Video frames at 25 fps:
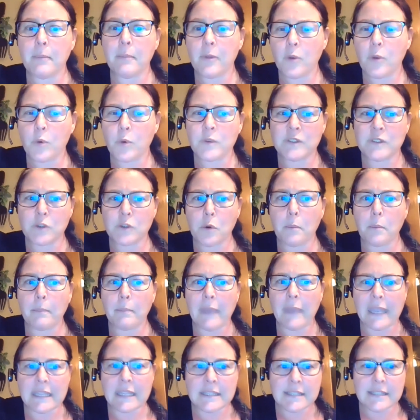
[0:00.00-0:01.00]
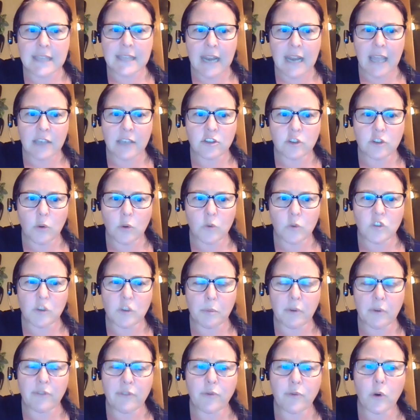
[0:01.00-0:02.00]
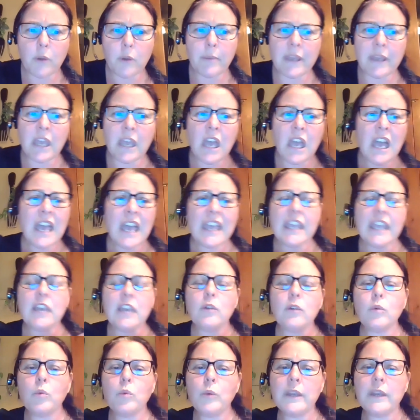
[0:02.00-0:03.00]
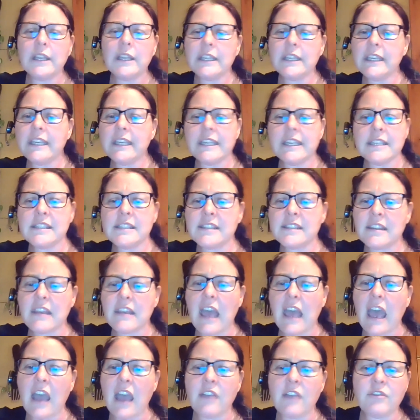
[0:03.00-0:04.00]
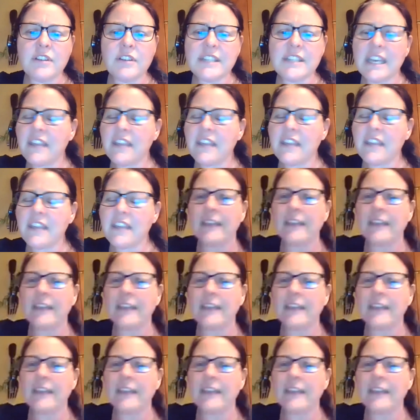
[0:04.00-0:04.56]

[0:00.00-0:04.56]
those domains that I showed you before, but it really is everyday things